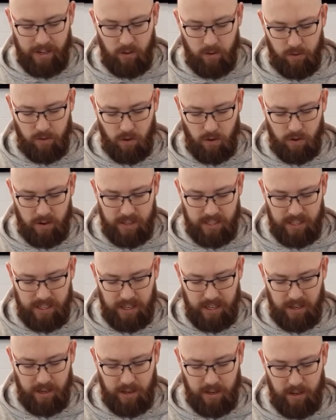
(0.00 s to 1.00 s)

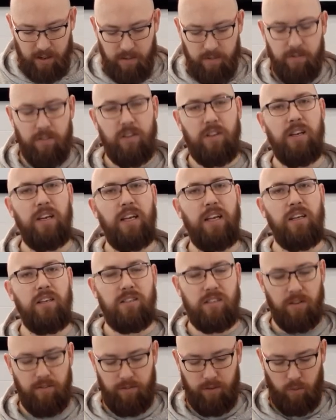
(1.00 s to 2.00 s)
authority for the
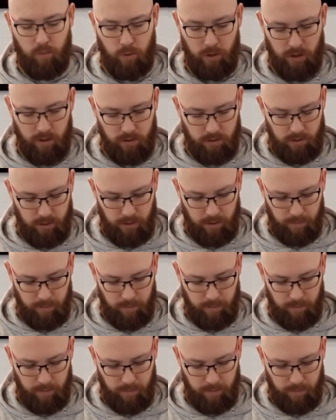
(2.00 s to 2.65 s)
needs of the world.